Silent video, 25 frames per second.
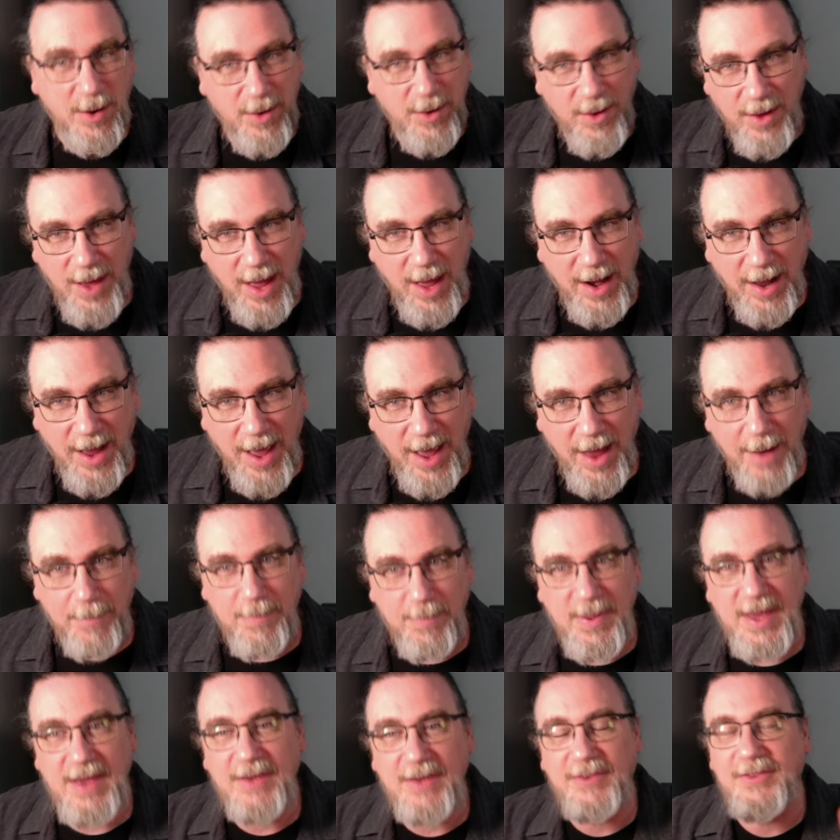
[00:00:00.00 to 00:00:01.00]
it. You've got to kind of
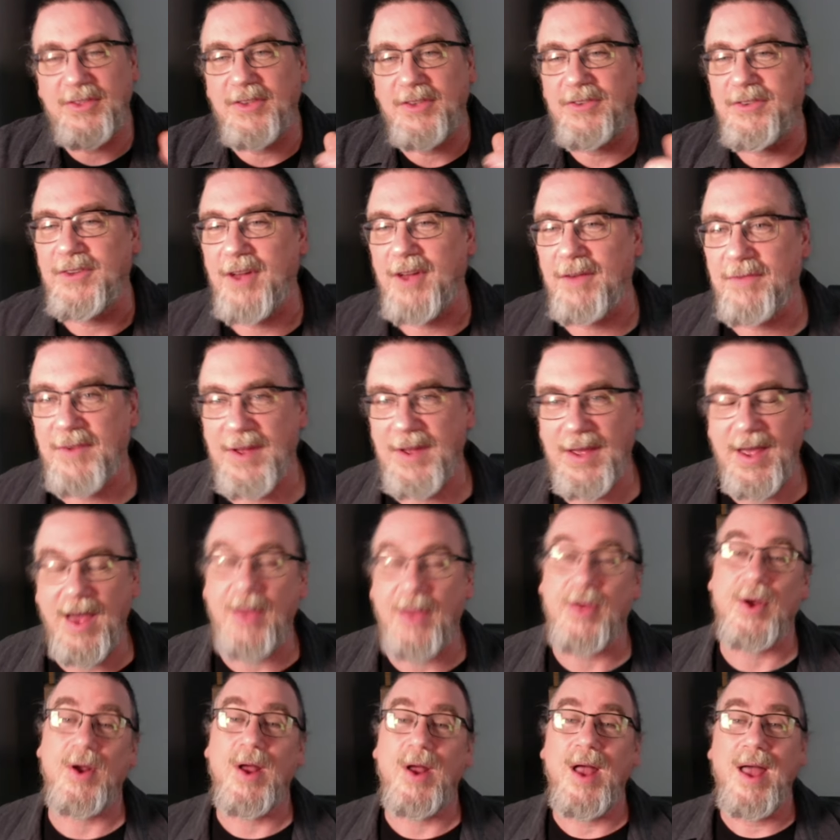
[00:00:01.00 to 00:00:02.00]
piece the stuff
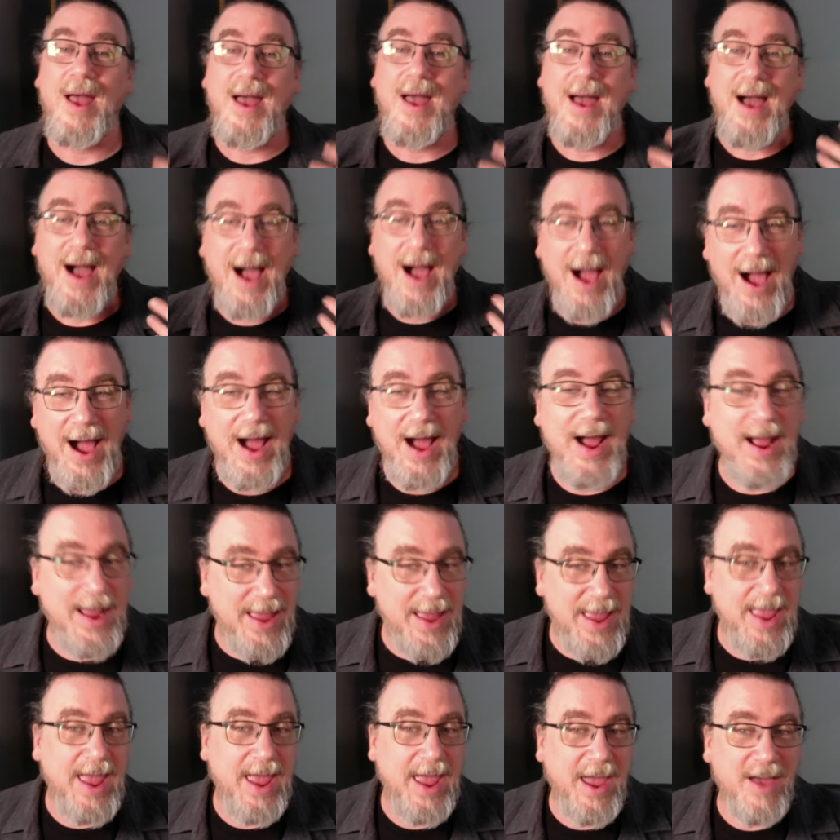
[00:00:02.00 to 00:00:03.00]
together. I
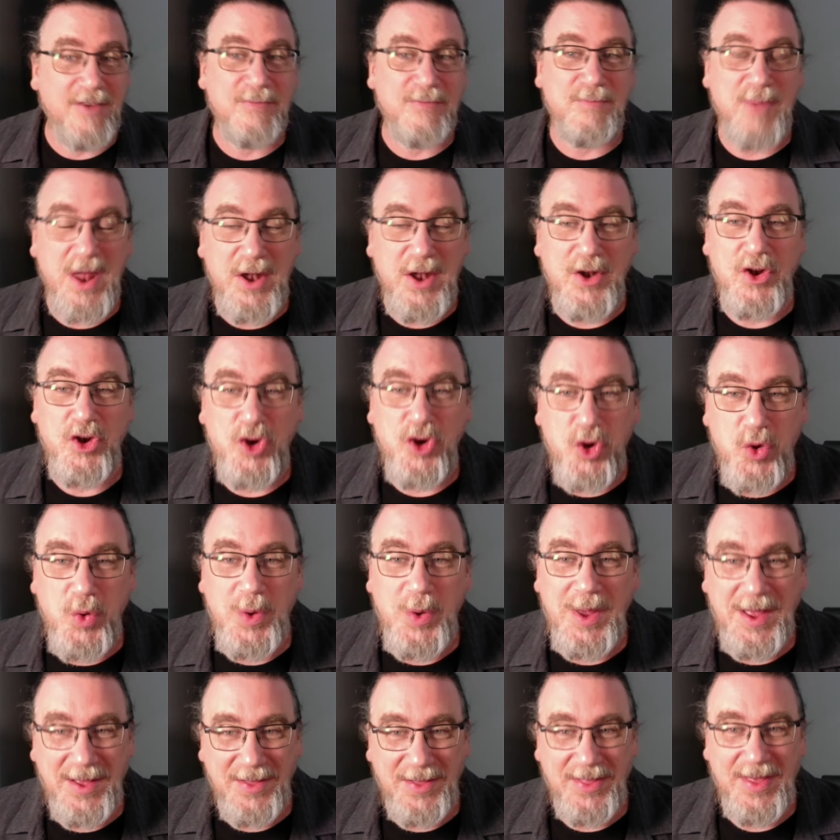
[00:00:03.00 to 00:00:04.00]
have been
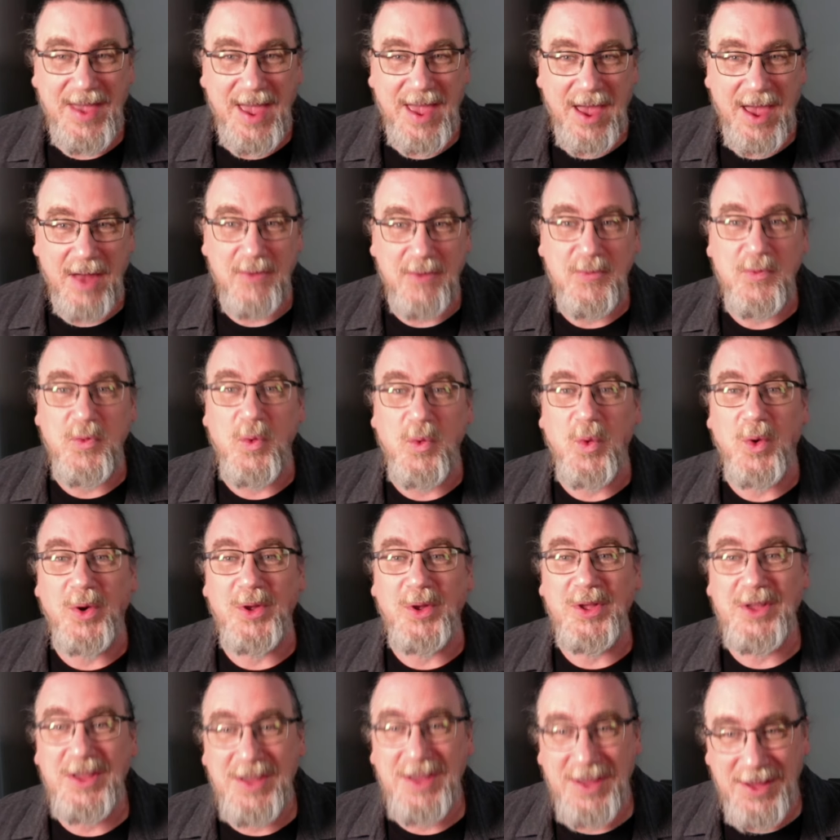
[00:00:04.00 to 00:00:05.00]
doing that for
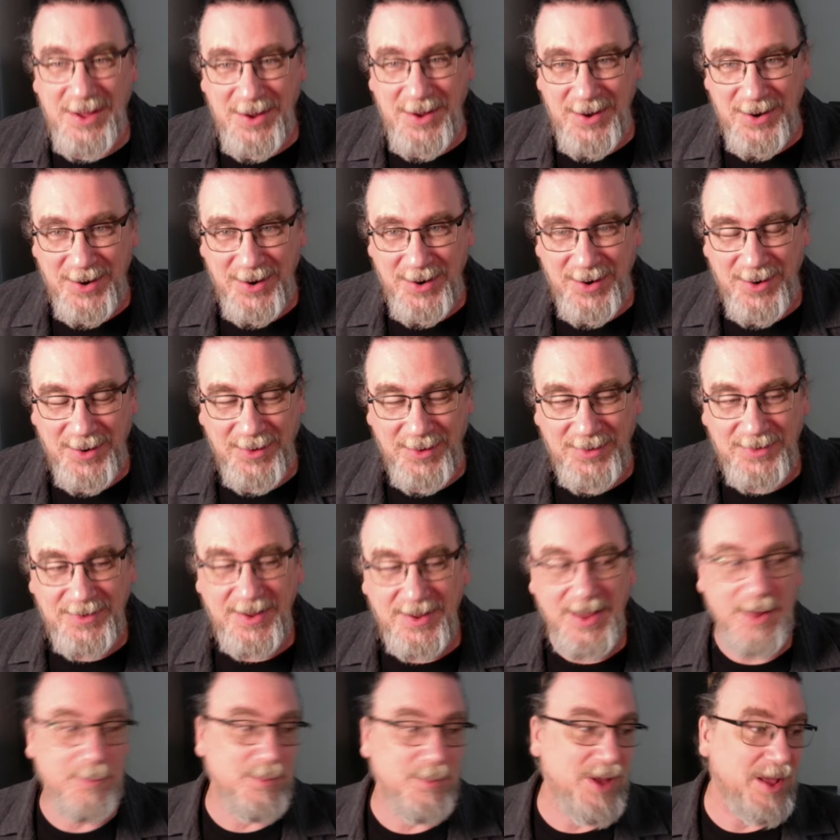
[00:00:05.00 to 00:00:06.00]
years
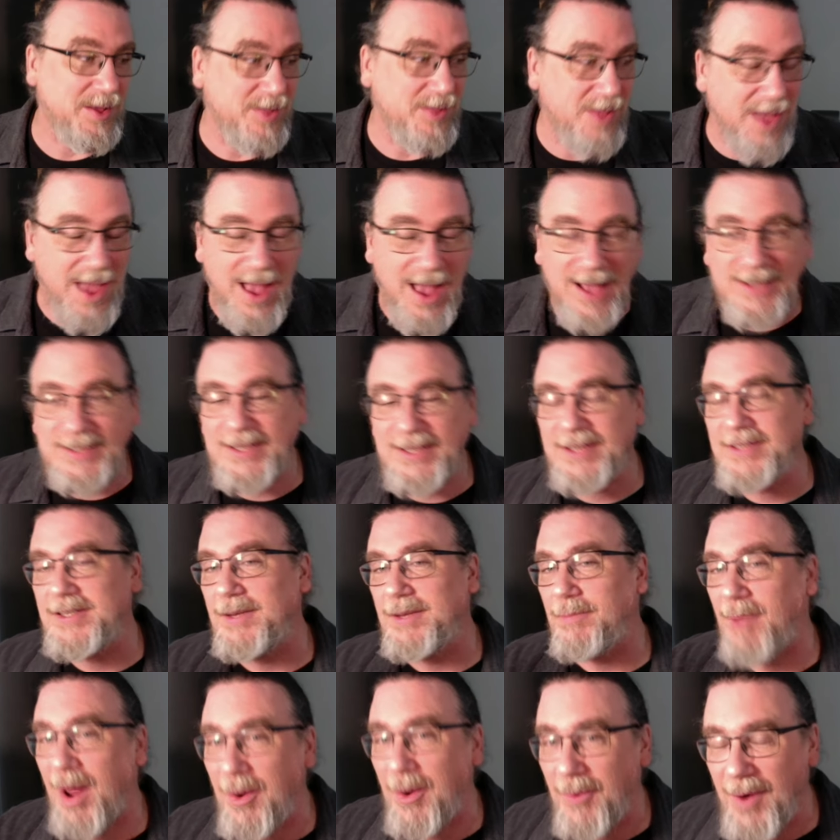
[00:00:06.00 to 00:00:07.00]
in my classes,
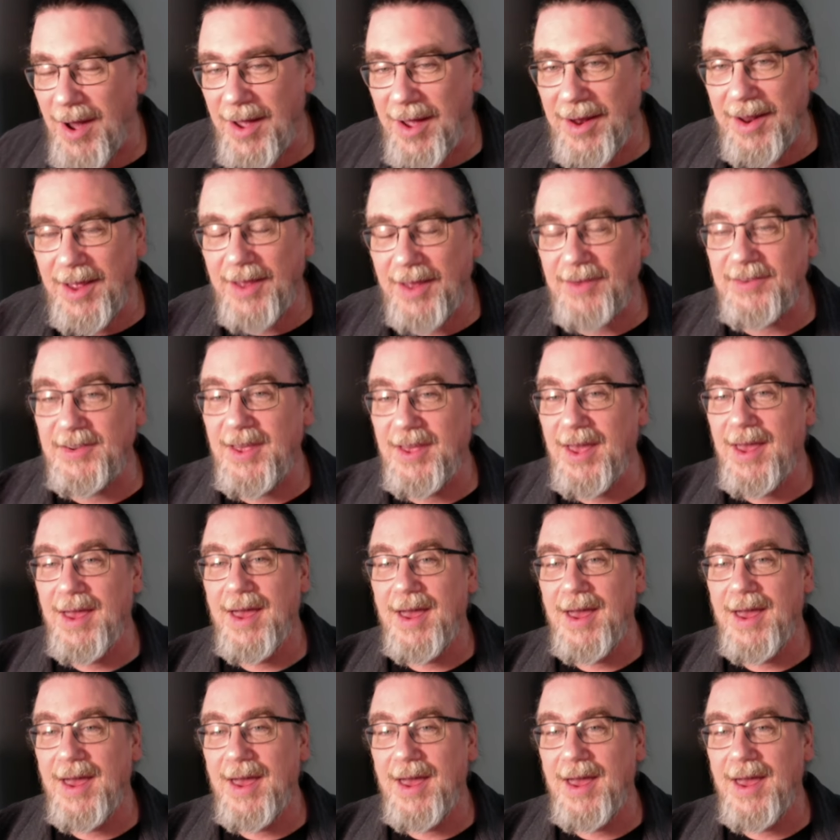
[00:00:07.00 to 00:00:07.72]
in my writings.